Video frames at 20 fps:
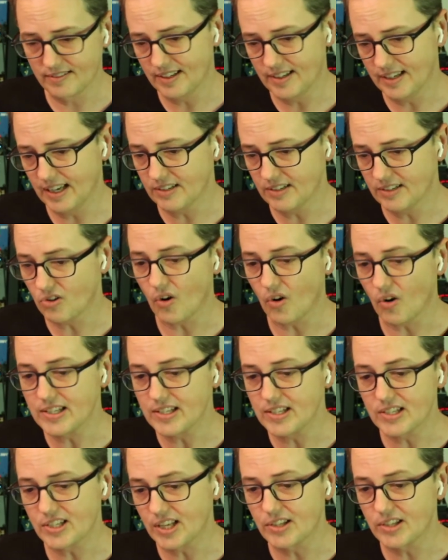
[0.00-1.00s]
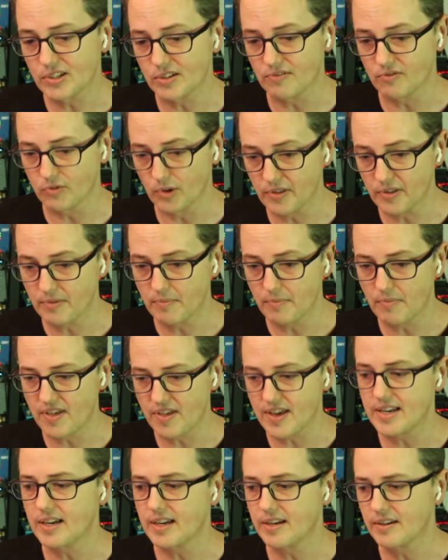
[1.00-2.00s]
ingrained sense of rhythm,
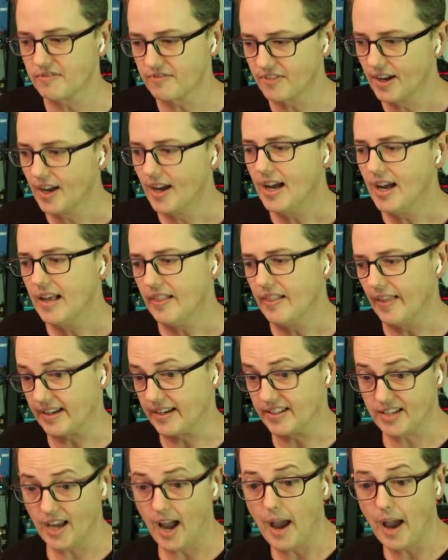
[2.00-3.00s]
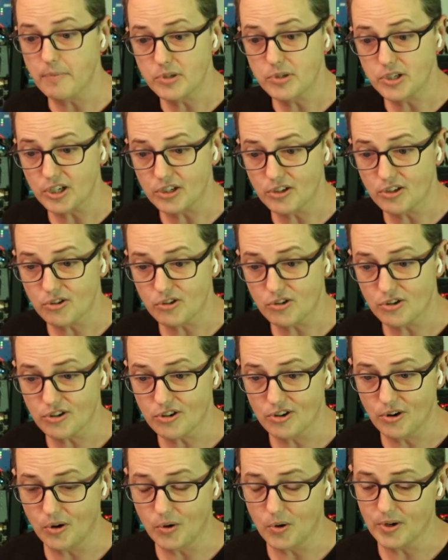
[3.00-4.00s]
thinking of like a time
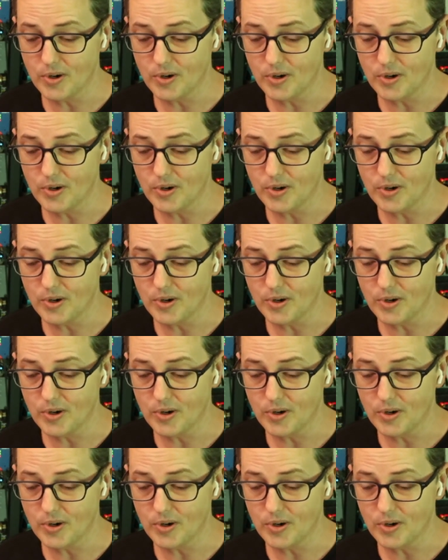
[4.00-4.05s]
signature or